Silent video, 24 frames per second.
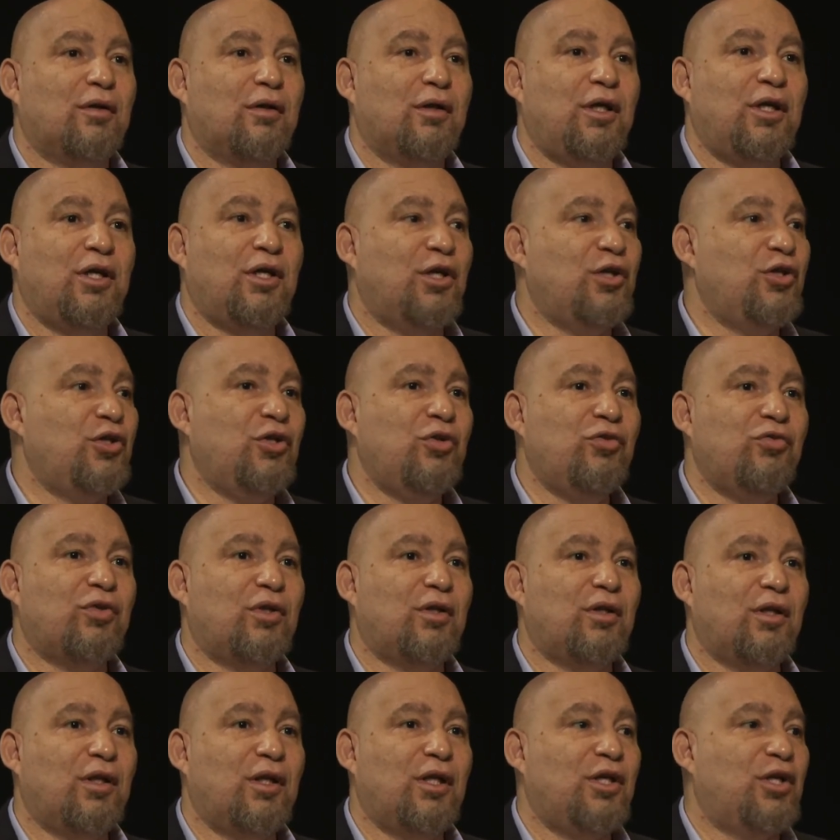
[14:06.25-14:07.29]
He couldn't use it.
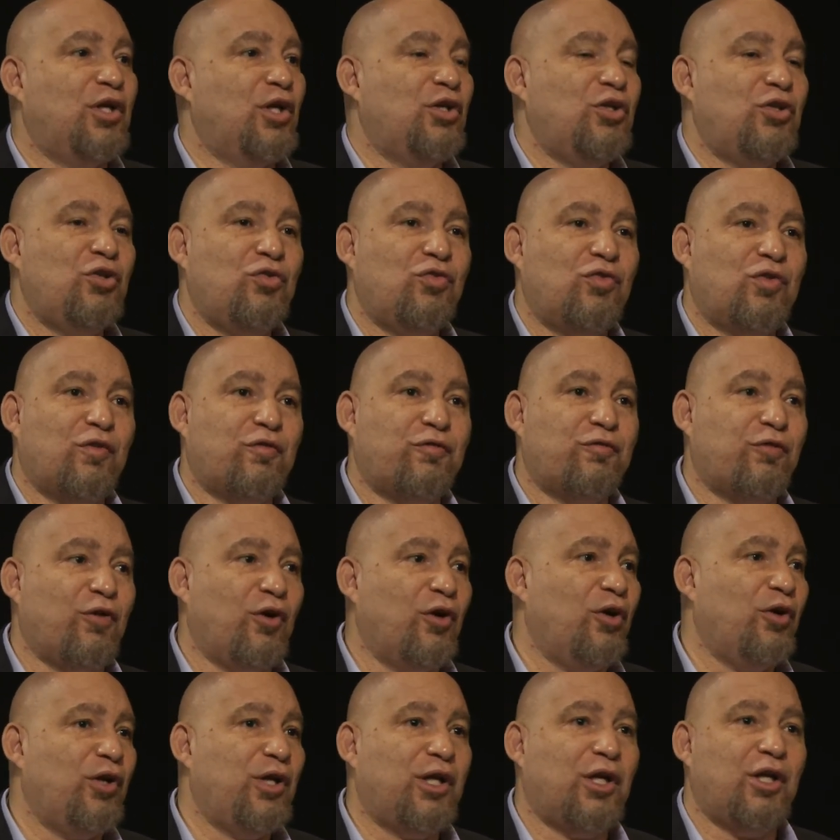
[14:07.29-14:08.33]
He couldn't use the
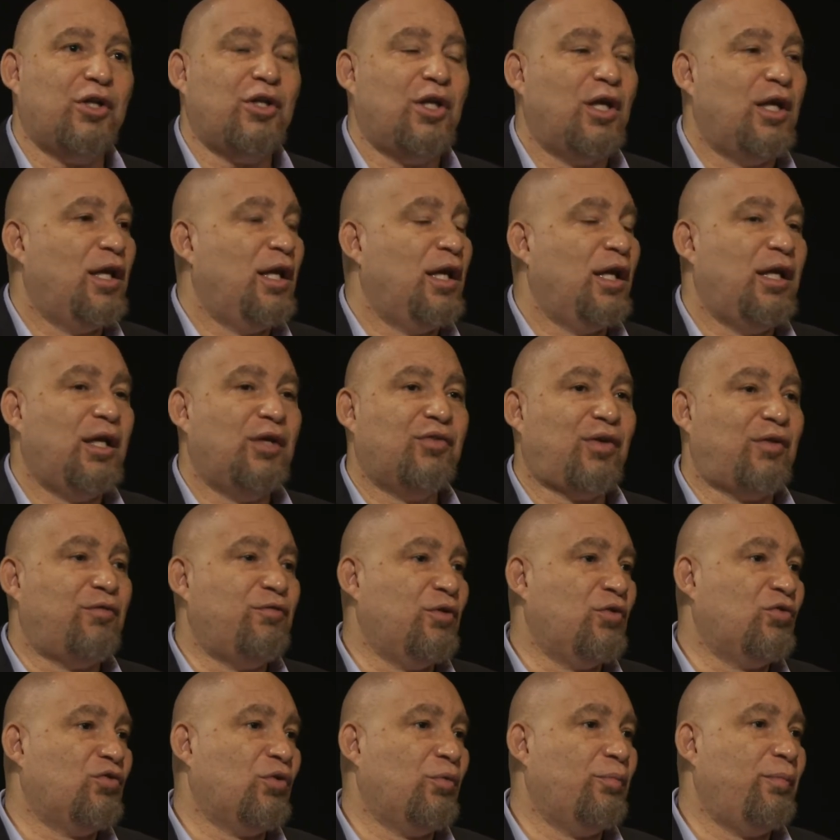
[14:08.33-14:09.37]
fur. He goes, I
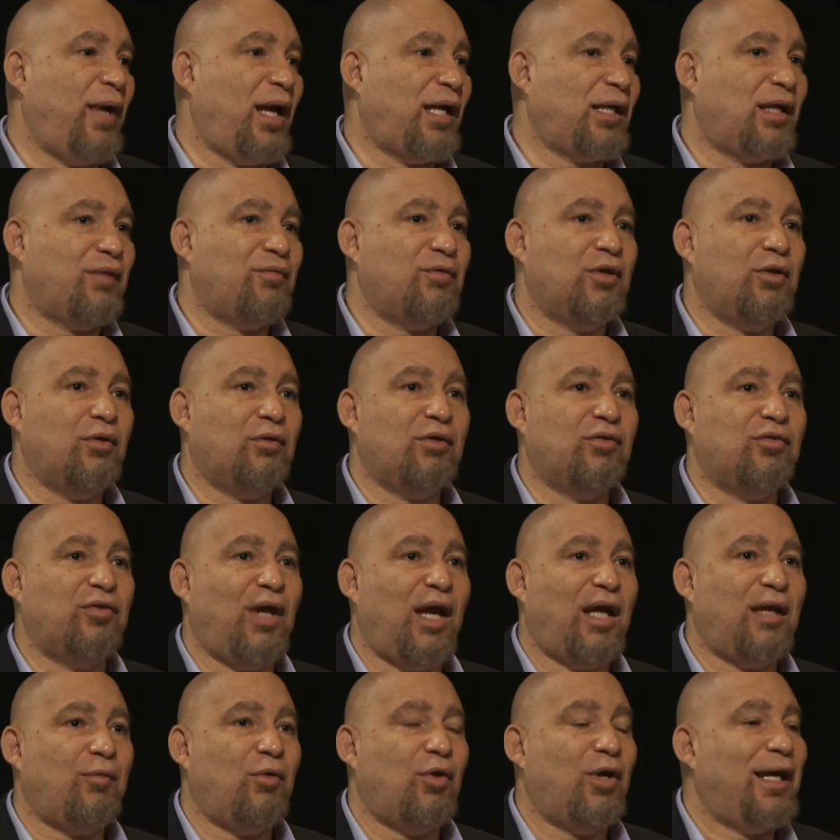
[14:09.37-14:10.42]
feel so bad that I've killed this
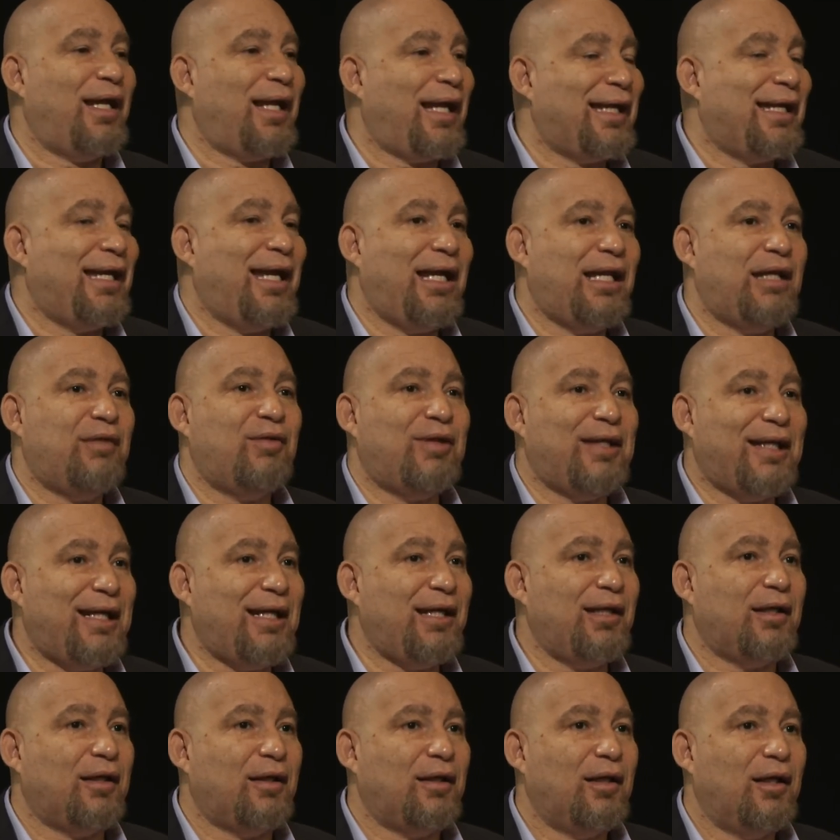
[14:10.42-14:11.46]
animal and I can't even
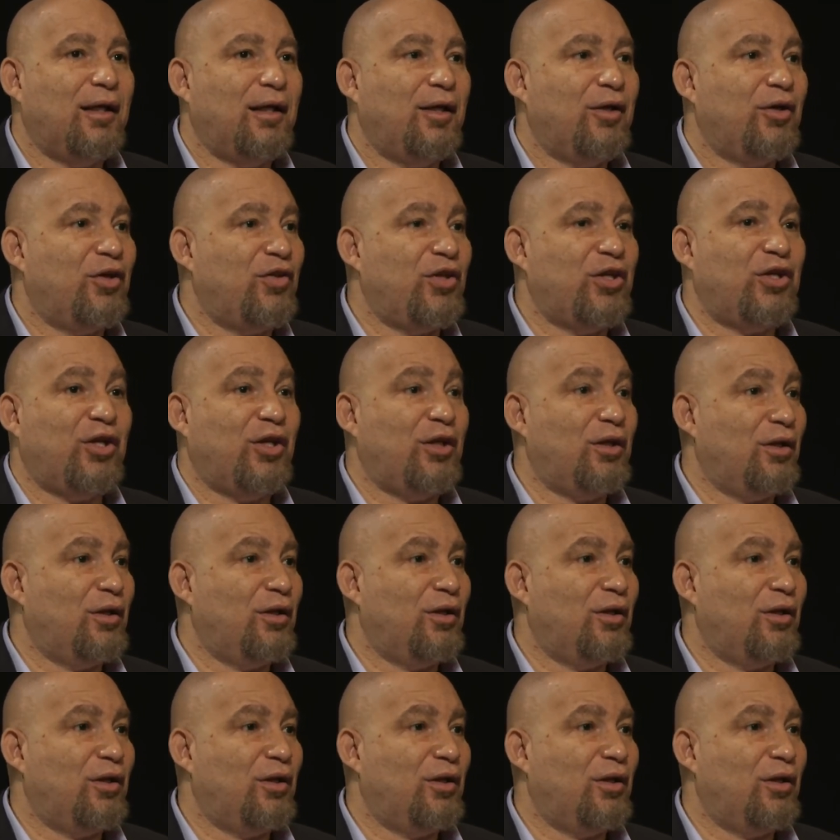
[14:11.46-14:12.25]
eat it. Because